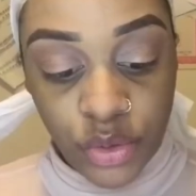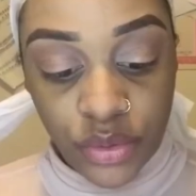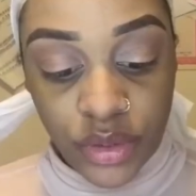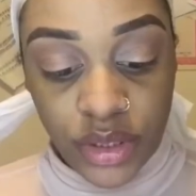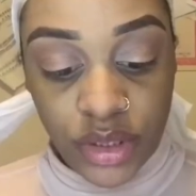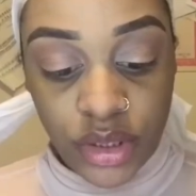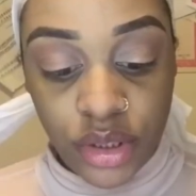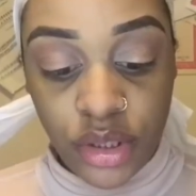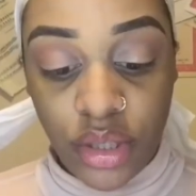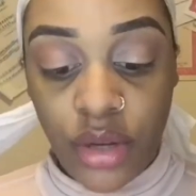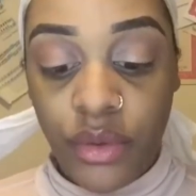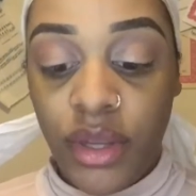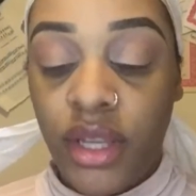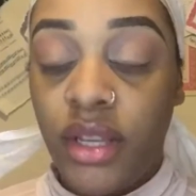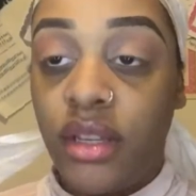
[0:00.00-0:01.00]
going to
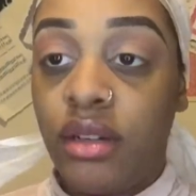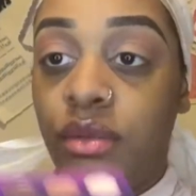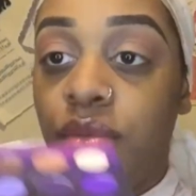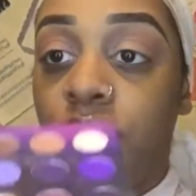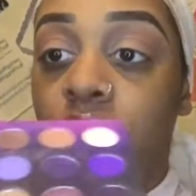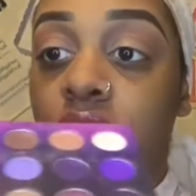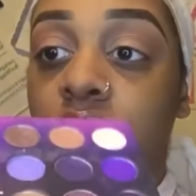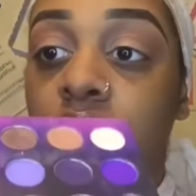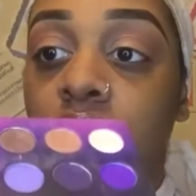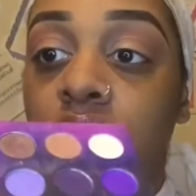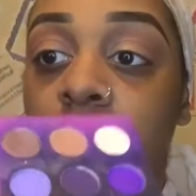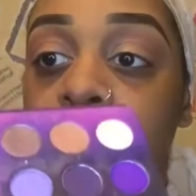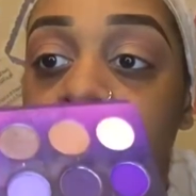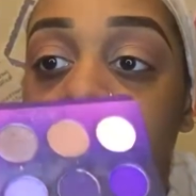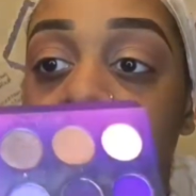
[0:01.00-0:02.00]
go in with
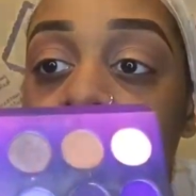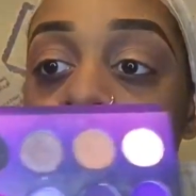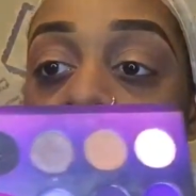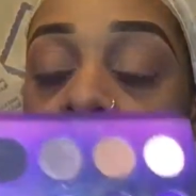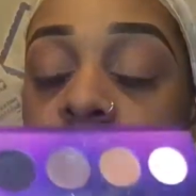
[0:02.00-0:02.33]
this